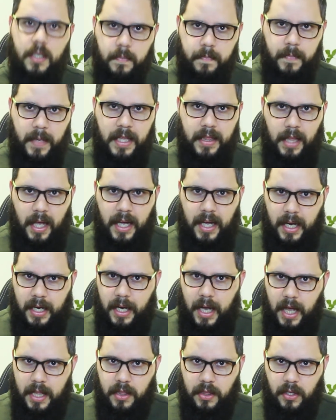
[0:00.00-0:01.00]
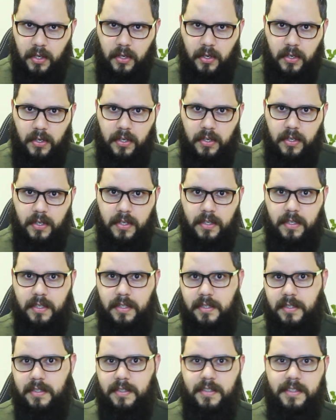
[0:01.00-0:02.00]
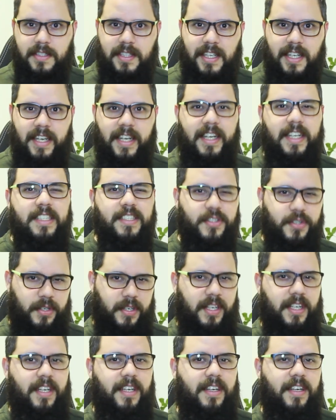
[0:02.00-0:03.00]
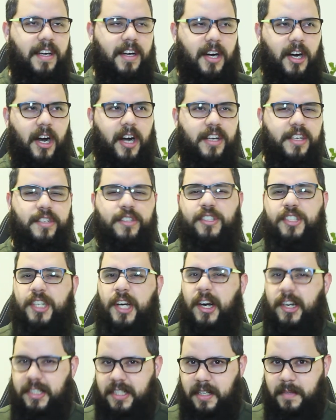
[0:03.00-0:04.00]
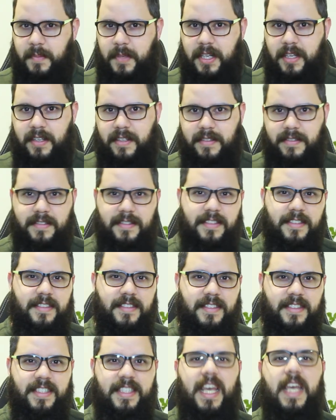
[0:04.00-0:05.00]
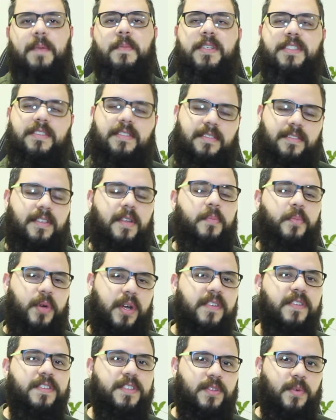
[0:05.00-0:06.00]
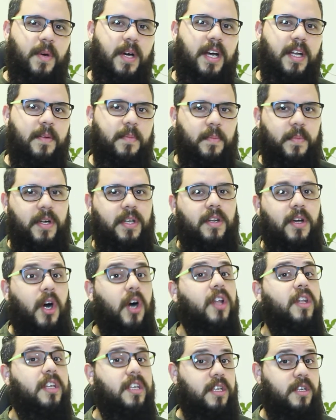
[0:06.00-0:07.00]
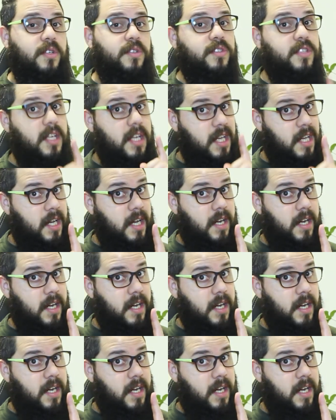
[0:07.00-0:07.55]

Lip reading: ¿Me estás cargando? Literally, are you charging me? Same as the previous one, but only used in